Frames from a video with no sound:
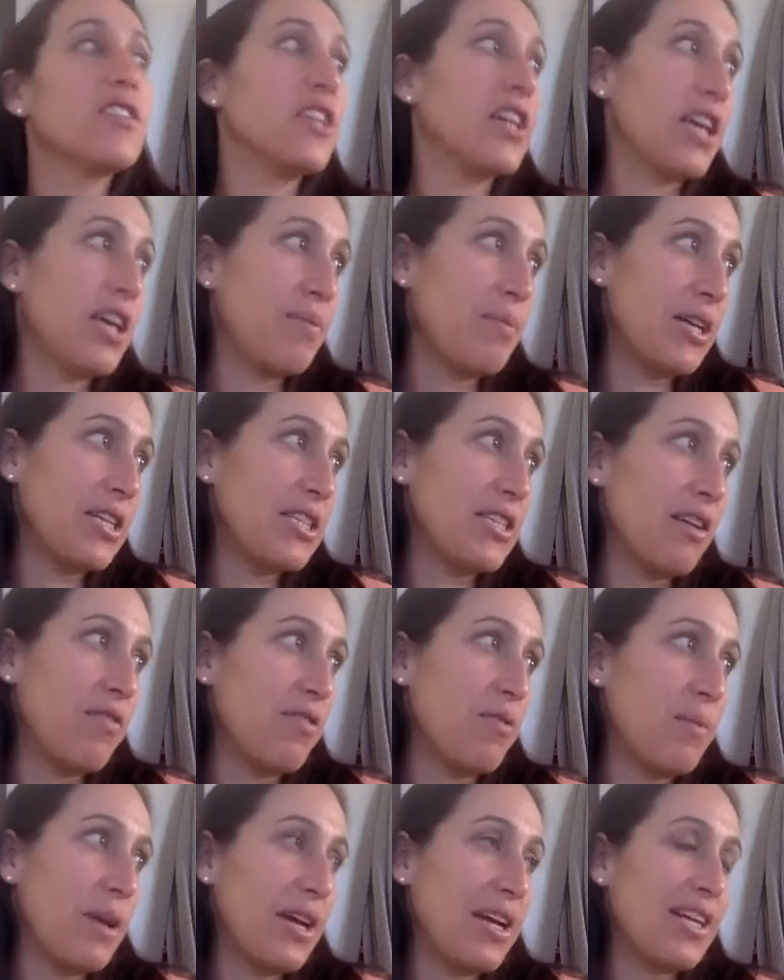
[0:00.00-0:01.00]
look at
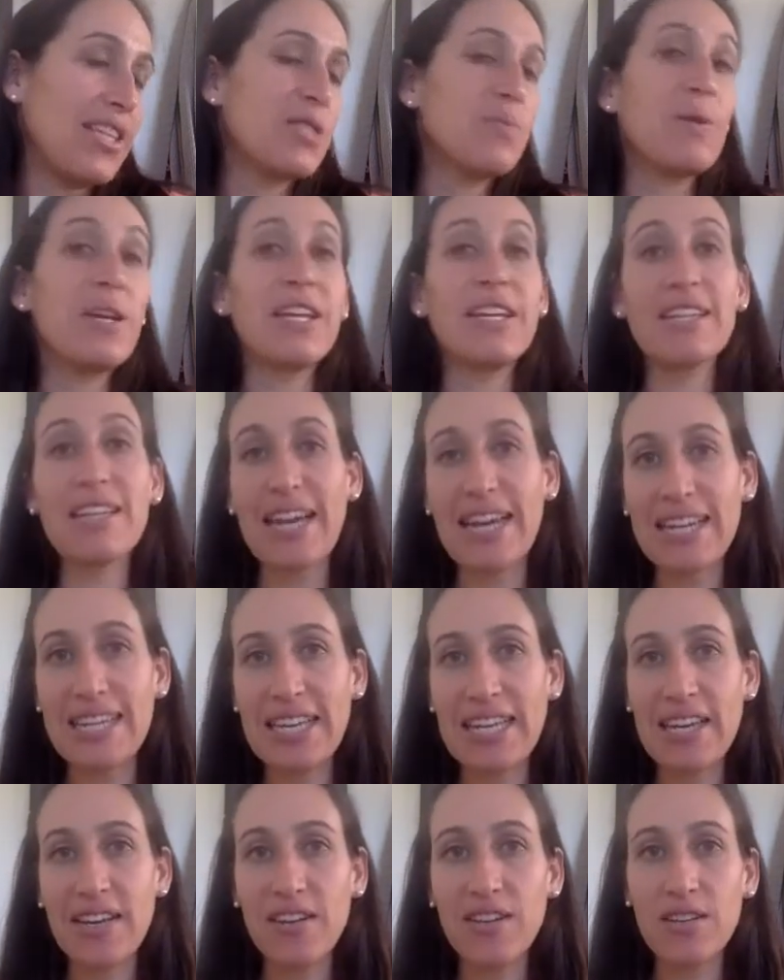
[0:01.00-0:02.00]
myself and my husband, kind
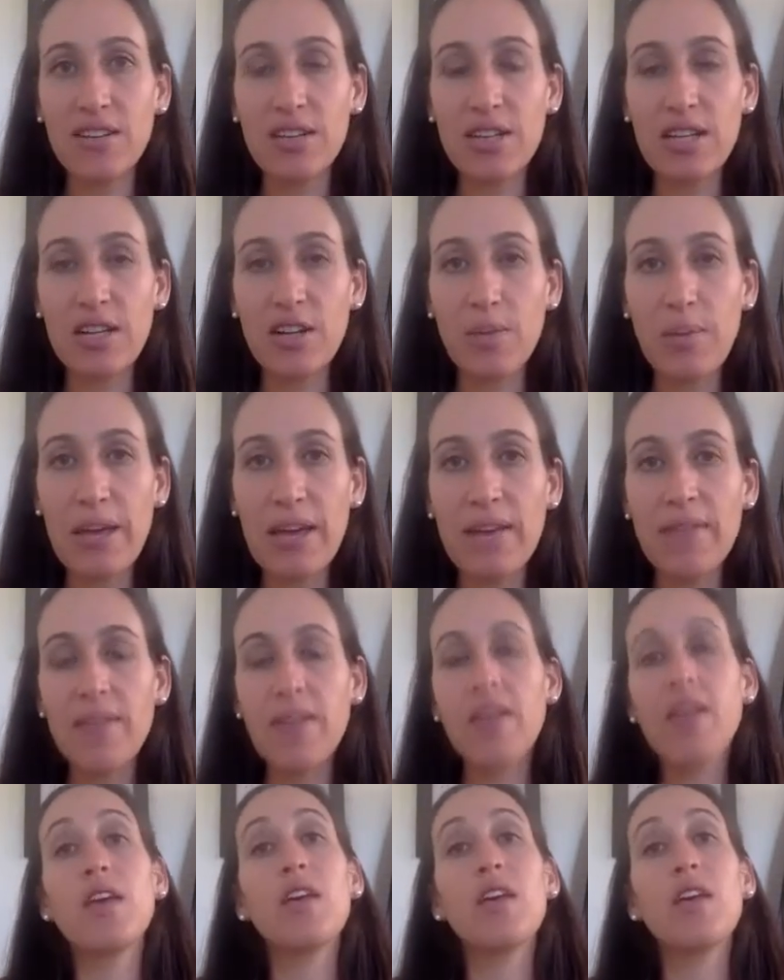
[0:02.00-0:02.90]
of giggle a little bit.